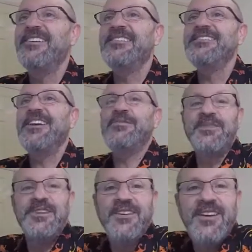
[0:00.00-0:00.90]

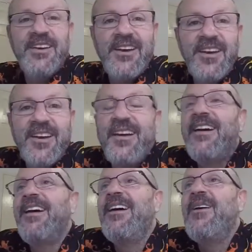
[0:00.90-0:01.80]
concept.
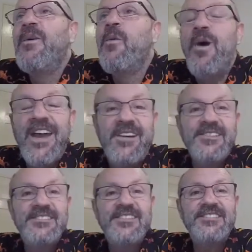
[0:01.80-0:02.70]
Wow,
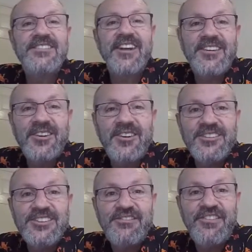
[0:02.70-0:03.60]
isn't this
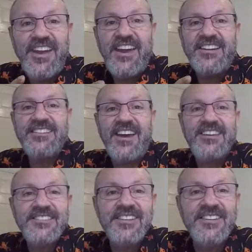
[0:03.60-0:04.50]
technology
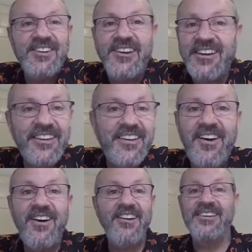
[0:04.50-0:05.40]
fantastic? Like,
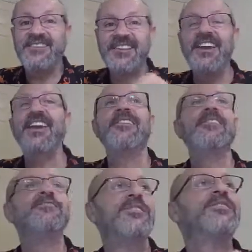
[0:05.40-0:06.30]
I can sit here
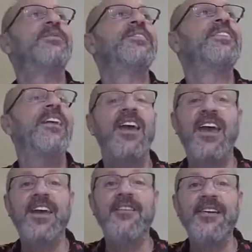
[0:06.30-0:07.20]
in Brisbane
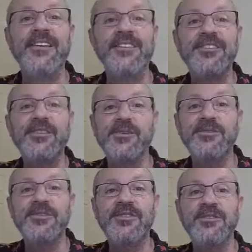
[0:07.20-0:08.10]
and I can
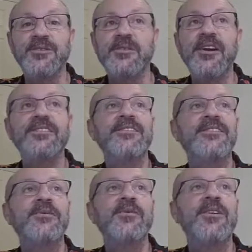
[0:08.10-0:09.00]
talk to the rest
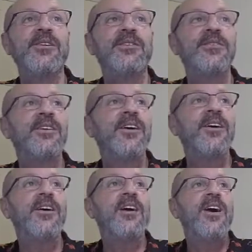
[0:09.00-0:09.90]
of the world
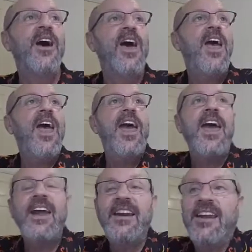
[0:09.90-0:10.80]

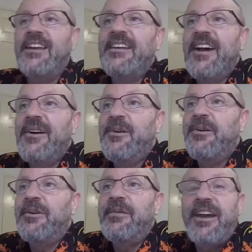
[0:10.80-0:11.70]
and let you know
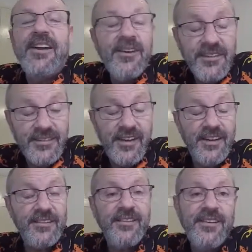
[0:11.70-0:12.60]
all about Hot
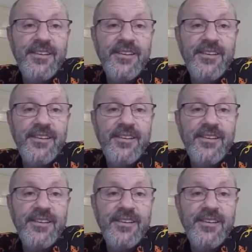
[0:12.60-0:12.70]
Zone.